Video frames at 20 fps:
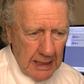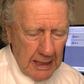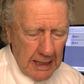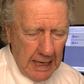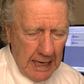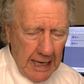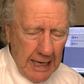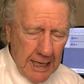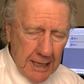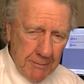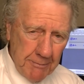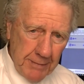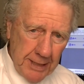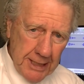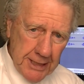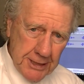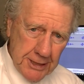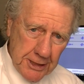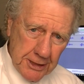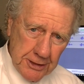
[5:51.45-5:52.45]
I had a
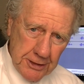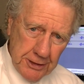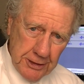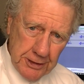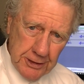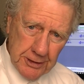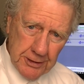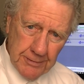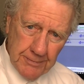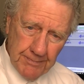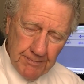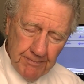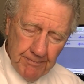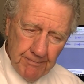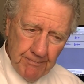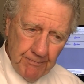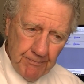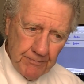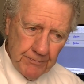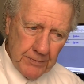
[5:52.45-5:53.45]
message
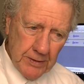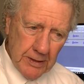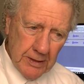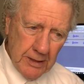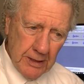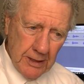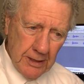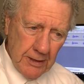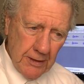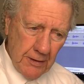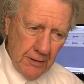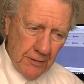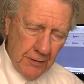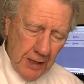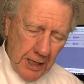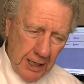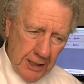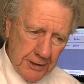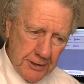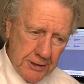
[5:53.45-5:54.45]

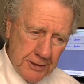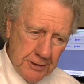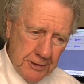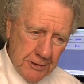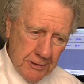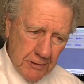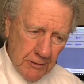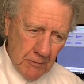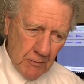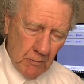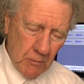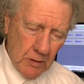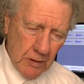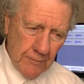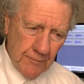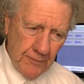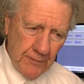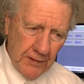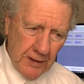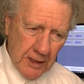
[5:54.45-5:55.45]
that
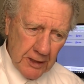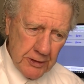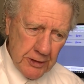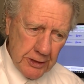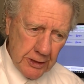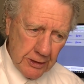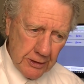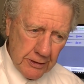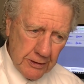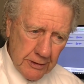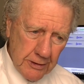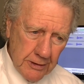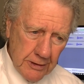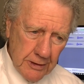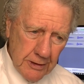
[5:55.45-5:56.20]
one function